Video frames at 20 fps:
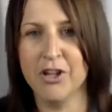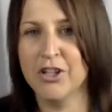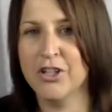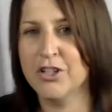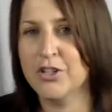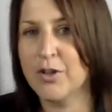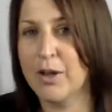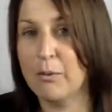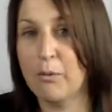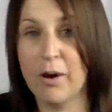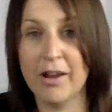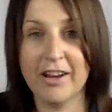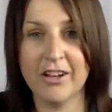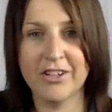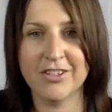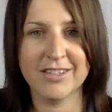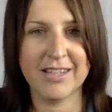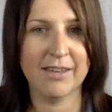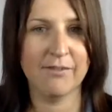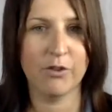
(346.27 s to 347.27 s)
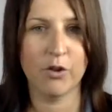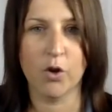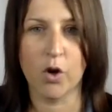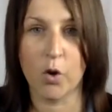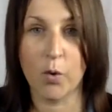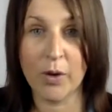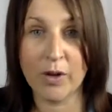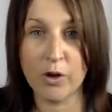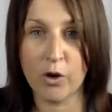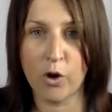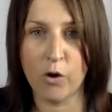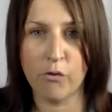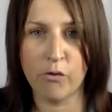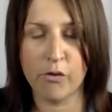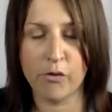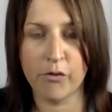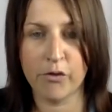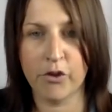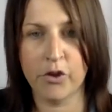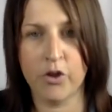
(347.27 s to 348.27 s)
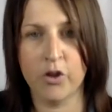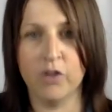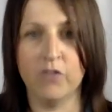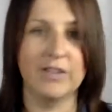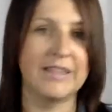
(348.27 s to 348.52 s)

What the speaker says: So I want to just give you a quick overview of